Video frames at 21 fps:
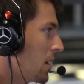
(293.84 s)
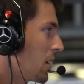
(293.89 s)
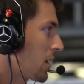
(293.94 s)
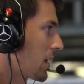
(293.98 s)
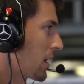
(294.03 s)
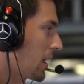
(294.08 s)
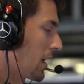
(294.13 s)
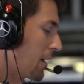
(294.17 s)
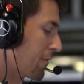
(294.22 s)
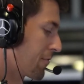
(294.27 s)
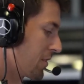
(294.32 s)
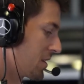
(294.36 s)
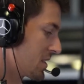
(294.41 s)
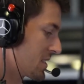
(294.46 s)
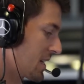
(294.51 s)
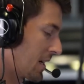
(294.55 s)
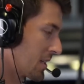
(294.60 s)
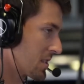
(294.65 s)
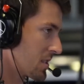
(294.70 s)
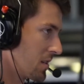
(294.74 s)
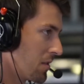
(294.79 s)
that's where you've got the
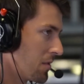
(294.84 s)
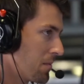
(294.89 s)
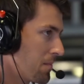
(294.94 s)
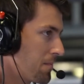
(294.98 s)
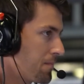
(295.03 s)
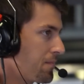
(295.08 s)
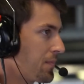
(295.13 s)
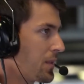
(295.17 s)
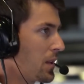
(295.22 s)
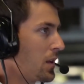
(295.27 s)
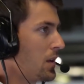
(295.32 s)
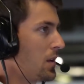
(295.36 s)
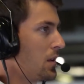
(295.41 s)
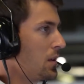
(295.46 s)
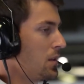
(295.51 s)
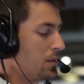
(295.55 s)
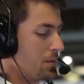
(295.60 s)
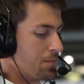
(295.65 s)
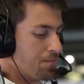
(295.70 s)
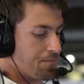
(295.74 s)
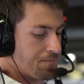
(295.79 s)
biggest sort of time loss
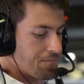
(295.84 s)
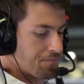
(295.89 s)
around the